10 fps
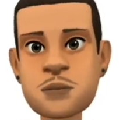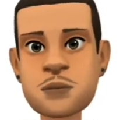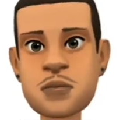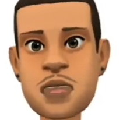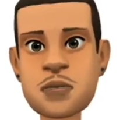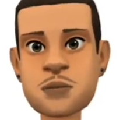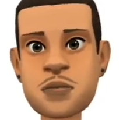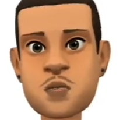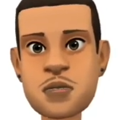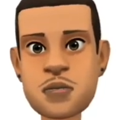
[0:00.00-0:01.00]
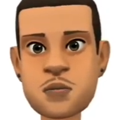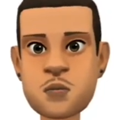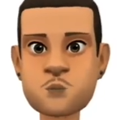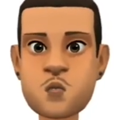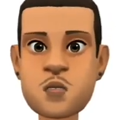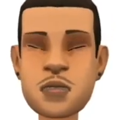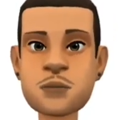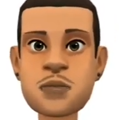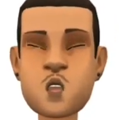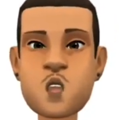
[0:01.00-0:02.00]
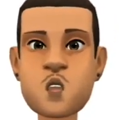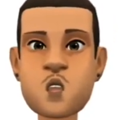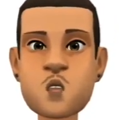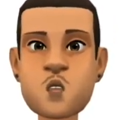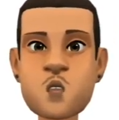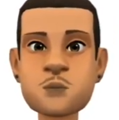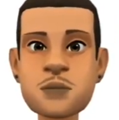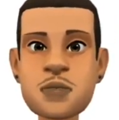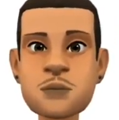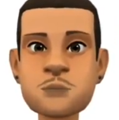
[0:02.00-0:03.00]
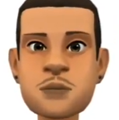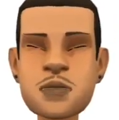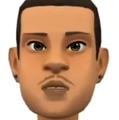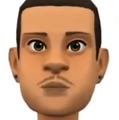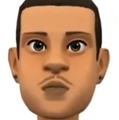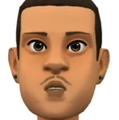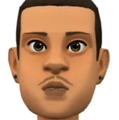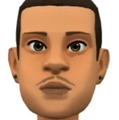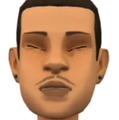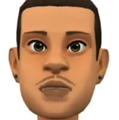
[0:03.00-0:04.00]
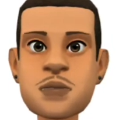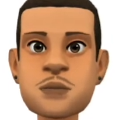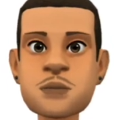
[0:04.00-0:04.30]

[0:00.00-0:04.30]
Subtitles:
That, ladies and gentlemen, is a foundation for an anarchic state.